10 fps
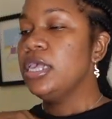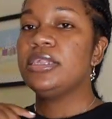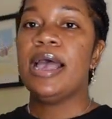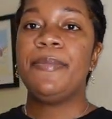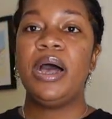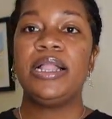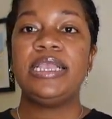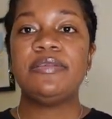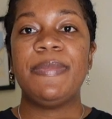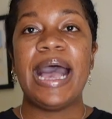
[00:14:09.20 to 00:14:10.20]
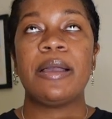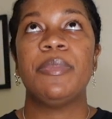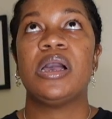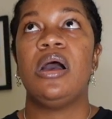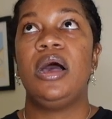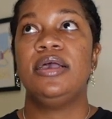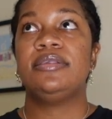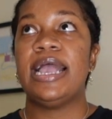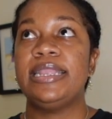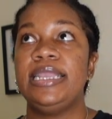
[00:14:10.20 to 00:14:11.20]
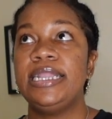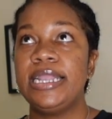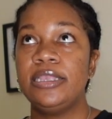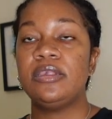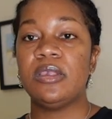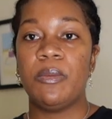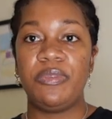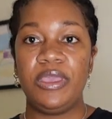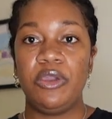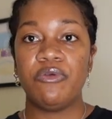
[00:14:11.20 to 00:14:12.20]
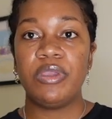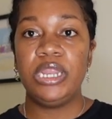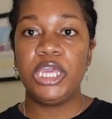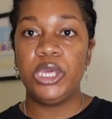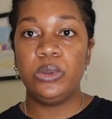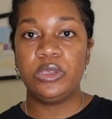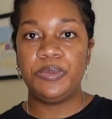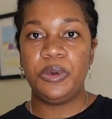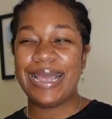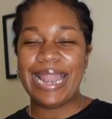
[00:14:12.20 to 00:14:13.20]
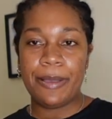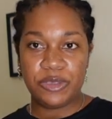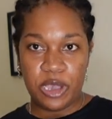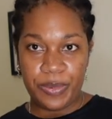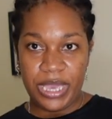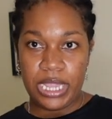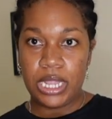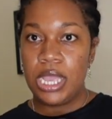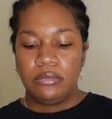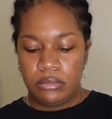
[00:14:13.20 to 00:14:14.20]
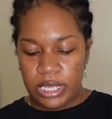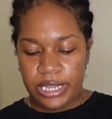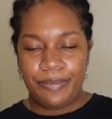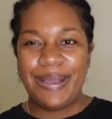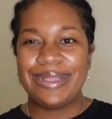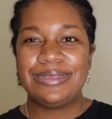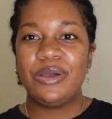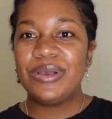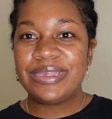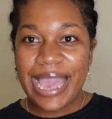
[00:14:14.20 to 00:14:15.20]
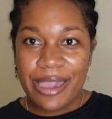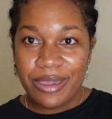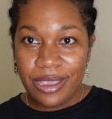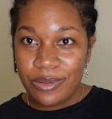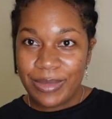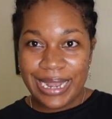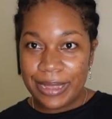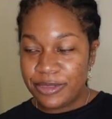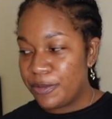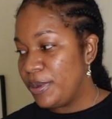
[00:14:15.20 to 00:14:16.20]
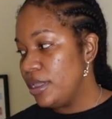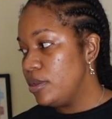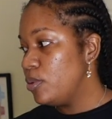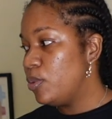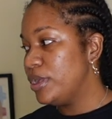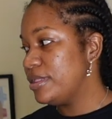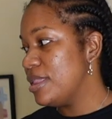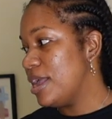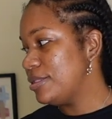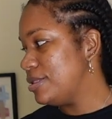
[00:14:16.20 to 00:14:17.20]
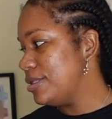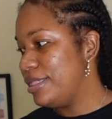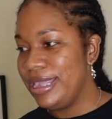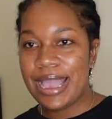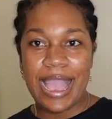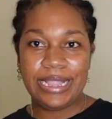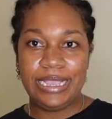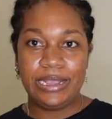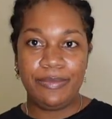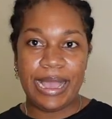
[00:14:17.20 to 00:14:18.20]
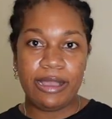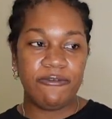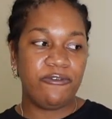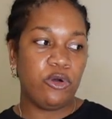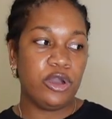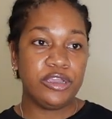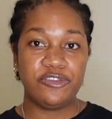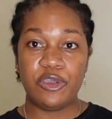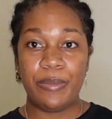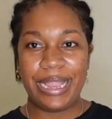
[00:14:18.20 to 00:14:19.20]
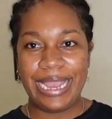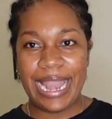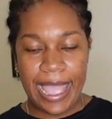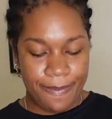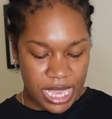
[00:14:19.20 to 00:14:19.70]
So I bought this bag because I needed something really cute to put my laptop in. Yeah, the bag that I was carrying my laptop in was not the ideal bag for somebody like